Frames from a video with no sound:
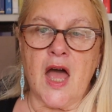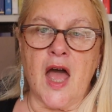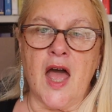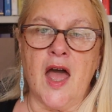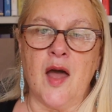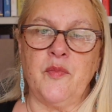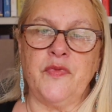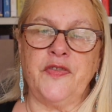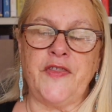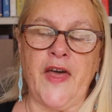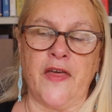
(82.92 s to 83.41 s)

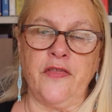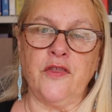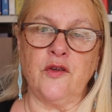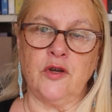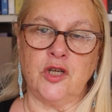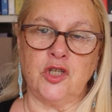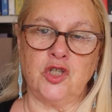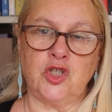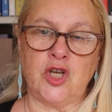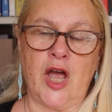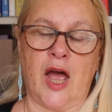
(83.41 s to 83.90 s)
Then there
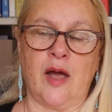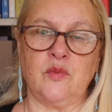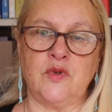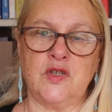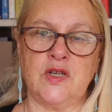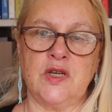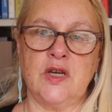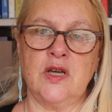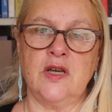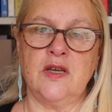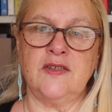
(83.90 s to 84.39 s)
are
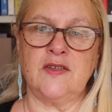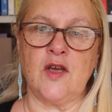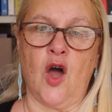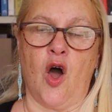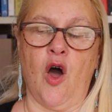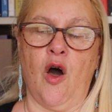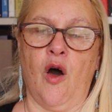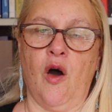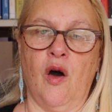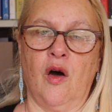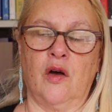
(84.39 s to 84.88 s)
chapters
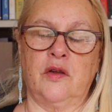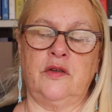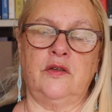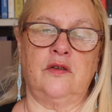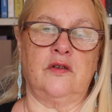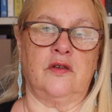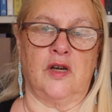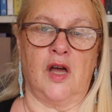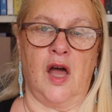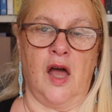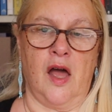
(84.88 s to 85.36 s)

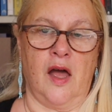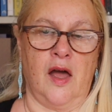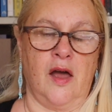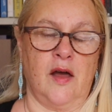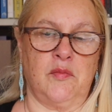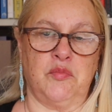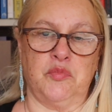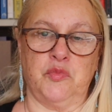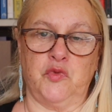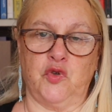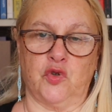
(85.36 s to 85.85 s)
on
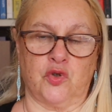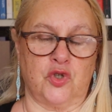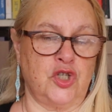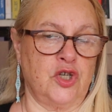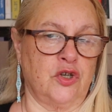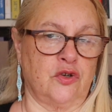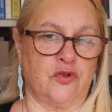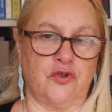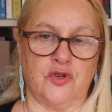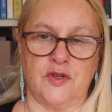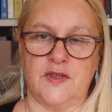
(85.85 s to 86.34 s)
your
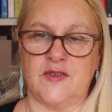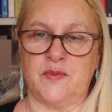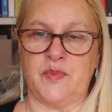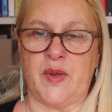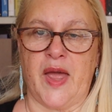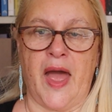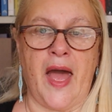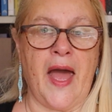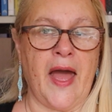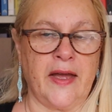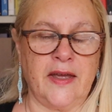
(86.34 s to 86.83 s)
children's
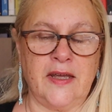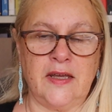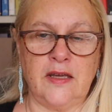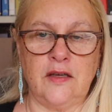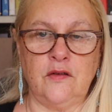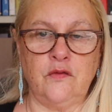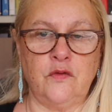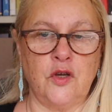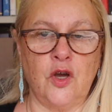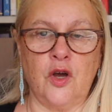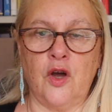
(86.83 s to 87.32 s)

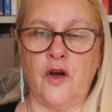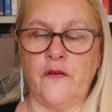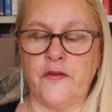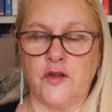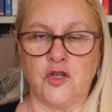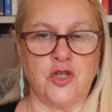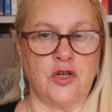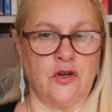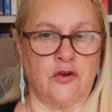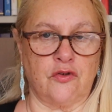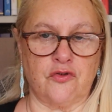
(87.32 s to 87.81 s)
behaviour, the
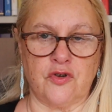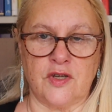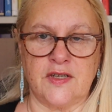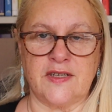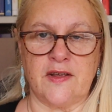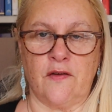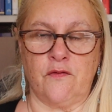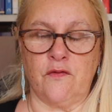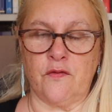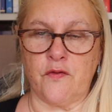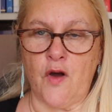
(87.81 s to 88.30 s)

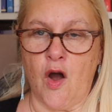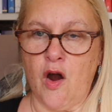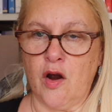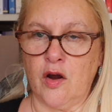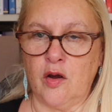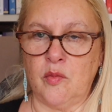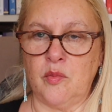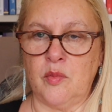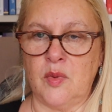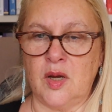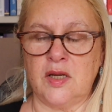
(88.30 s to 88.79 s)
children's
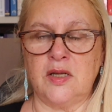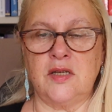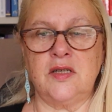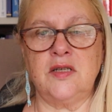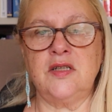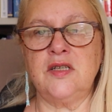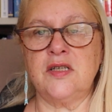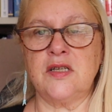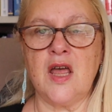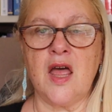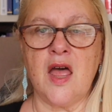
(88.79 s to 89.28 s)

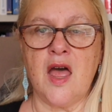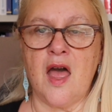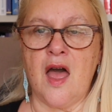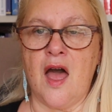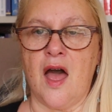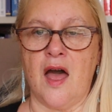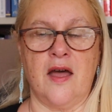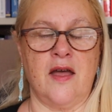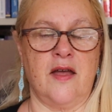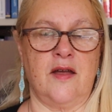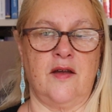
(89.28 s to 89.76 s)
environment,
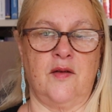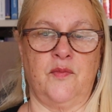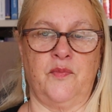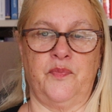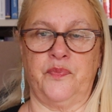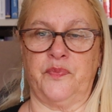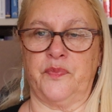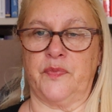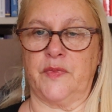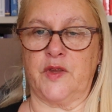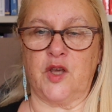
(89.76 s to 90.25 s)

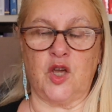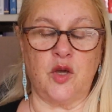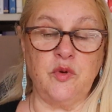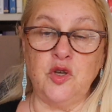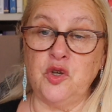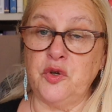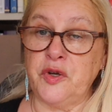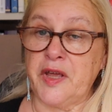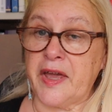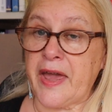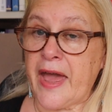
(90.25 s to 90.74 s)

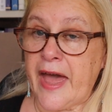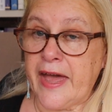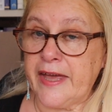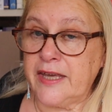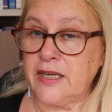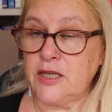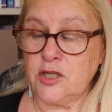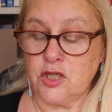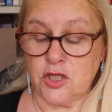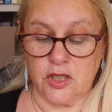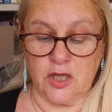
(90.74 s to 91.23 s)

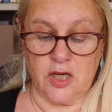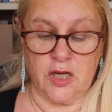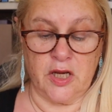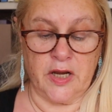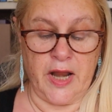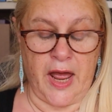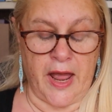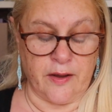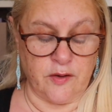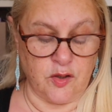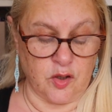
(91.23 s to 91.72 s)

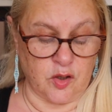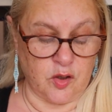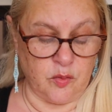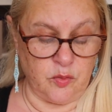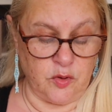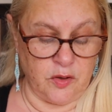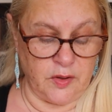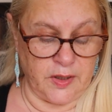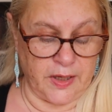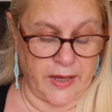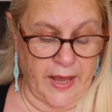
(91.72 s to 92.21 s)
communication, how you
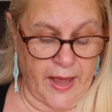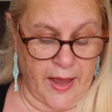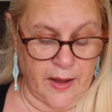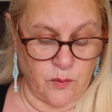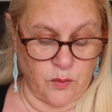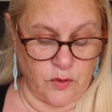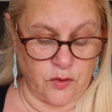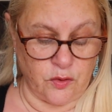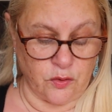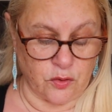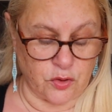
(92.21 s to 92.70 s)

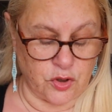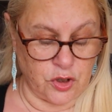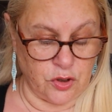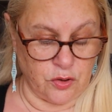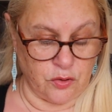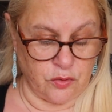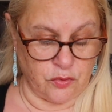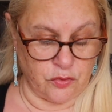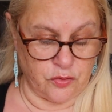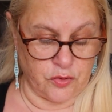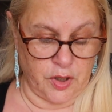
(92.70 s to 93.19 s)
communicate with your
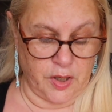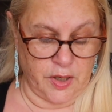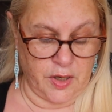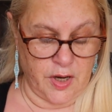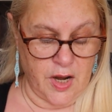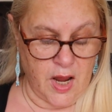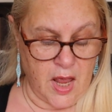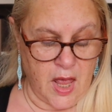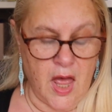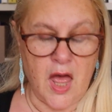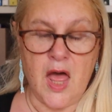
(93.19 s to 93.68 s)
children,
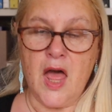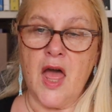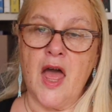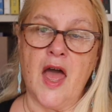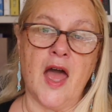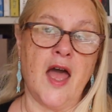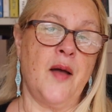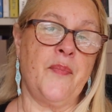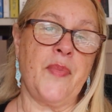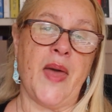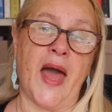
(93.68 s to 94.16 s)

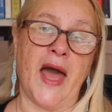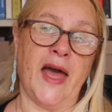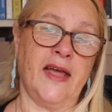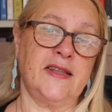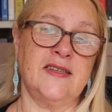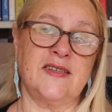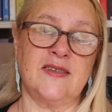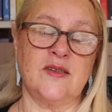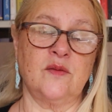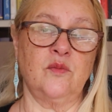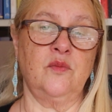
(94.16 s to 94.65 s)

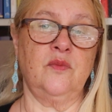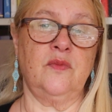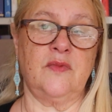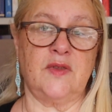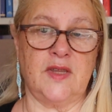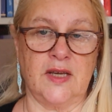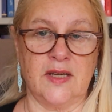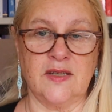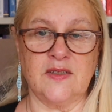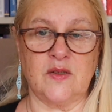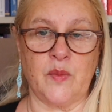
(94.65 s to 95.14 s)
and some
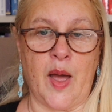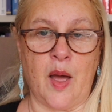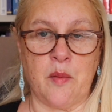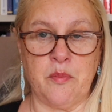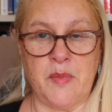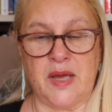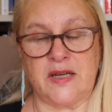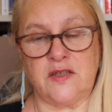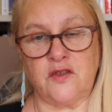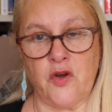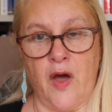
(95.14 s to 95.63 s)
things about
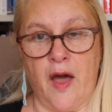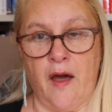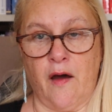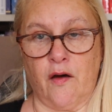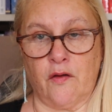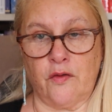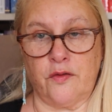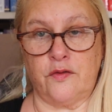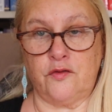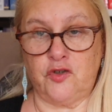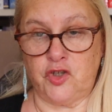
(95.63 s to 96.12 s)
mental
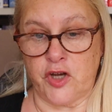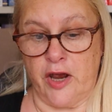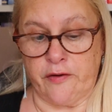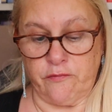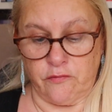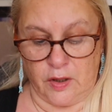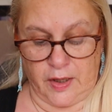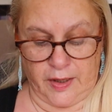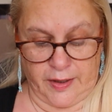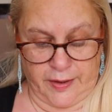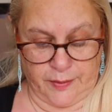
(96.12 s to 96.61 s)
health
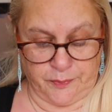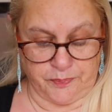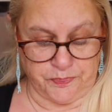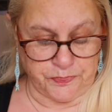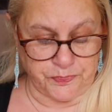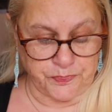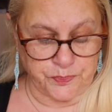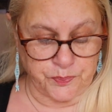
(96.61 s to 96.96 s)
generally.